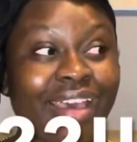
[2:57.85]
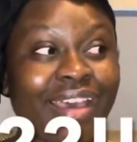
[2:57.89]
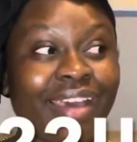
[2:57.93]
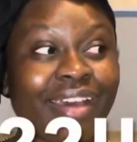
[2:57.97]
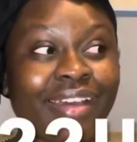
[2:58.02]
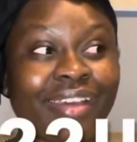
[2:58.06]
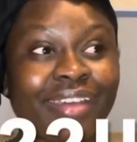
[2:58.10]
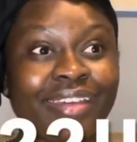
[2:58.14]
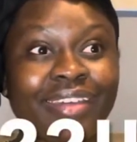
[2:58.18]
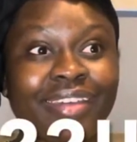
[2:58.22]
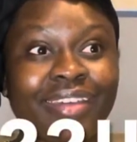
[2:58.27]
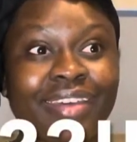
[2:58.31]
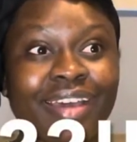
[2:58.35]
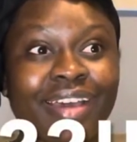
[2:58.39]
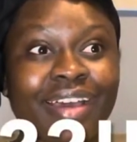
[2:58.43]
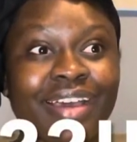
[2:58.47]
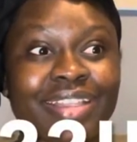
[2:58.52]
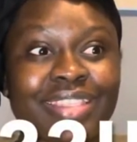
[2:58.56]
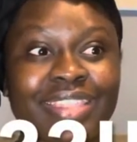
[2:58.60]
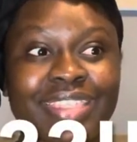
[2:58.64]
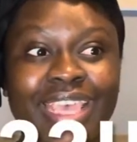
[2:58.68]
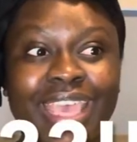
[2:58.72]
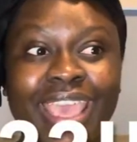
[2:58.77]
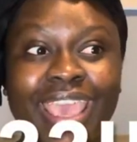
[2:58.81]
I
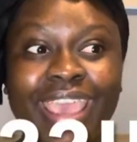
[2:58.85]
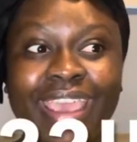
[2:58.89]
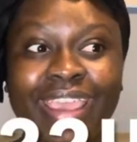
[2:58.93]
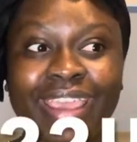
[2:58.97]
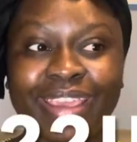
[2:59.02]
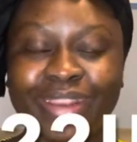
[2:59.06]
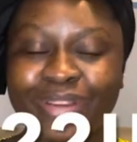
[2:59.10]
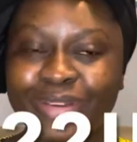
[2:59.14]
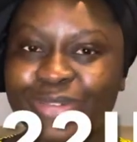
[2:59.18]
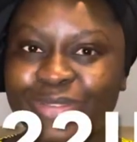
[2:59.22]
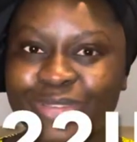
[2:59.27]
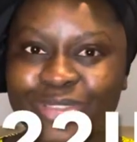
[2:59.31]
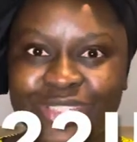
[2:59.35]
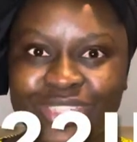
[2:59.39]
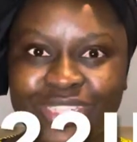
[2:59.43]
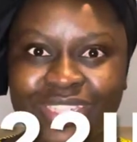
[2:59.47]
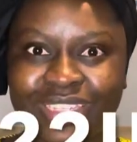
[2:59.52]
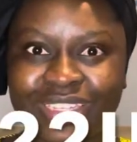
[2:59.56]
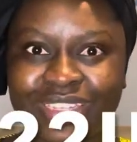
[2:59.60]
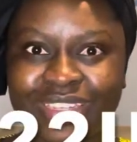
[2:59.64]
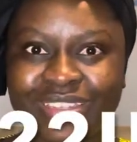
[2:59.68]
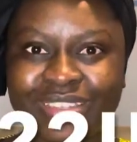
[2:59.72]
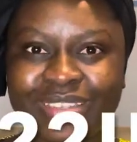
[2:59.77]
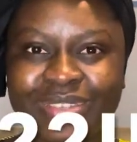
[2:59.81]
got
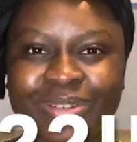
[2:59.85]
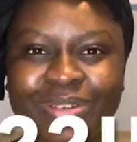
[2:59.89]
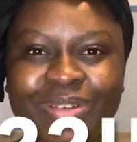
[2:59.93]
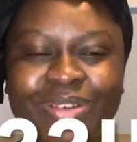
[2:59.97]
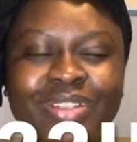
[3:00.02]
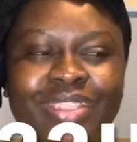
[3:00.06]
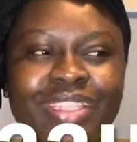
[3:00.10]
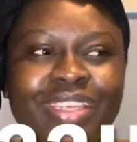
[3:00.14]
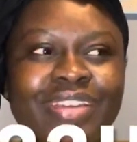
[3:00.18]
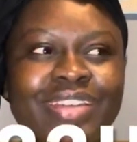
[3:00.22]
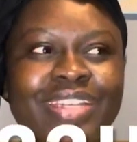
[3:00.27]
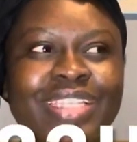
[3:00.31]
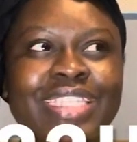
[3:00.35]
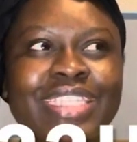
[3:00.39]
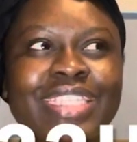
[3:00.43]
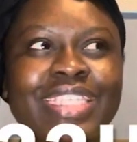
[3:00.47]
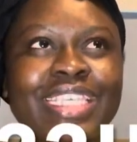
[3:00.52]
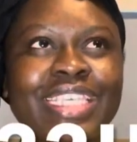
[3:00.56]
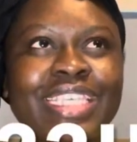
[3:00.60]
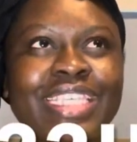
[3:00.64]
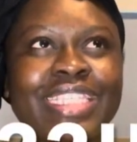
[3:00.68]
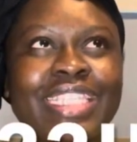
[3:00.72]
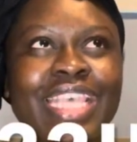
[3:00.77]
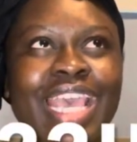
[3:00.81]
energy. You know, there is
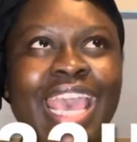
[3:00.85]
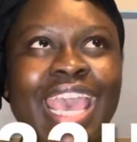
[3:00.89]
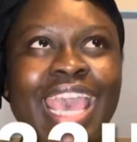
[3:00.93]
this